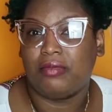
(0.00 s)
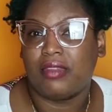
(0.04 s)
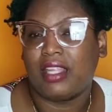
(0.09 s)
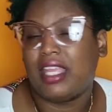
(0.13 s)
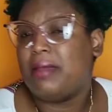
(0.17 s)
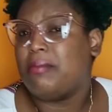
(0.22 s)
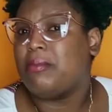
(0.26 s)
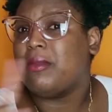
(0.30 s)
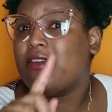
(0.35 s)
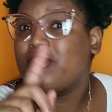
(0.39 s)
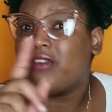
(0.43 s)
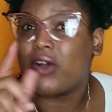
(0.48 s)
He
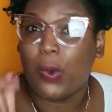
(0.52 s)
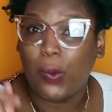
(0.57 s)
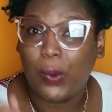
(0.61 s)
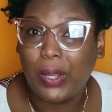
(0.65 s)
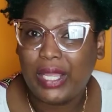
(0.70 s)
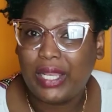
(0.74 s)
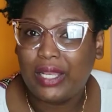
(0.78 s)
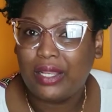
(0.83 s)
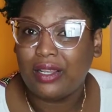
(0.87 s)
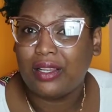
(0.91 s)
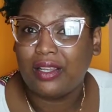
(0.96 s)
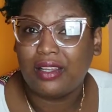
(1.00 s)
never
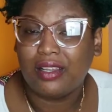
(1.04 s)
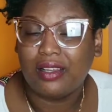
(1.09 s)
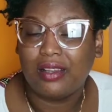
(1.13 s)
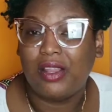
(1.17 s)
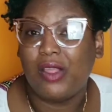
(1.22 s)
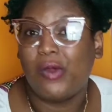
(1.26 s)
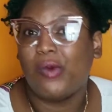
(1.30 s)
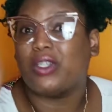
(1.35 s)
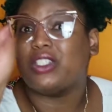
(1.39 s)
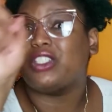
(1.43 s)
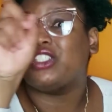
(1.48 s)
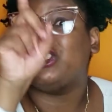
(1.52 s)
win. He
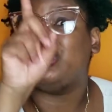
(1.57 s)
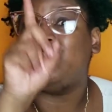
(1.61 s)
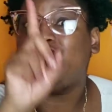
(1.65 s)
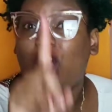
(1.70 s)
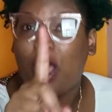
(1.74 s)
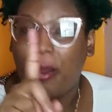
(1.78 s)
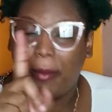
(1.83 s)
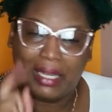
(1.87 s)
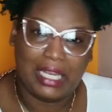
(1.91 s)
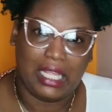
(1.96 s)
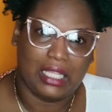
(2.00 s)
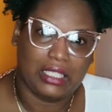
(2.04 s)
was
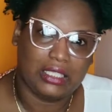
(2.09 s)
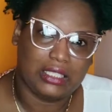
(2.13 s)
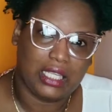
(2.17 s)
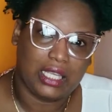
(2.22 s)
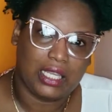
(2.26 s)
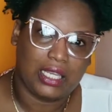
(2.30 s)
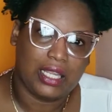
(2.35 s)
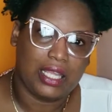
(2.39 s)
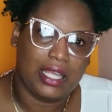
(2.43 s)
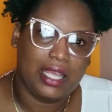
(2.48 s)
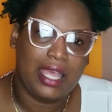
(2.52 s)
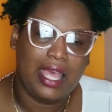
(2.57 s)
nominated.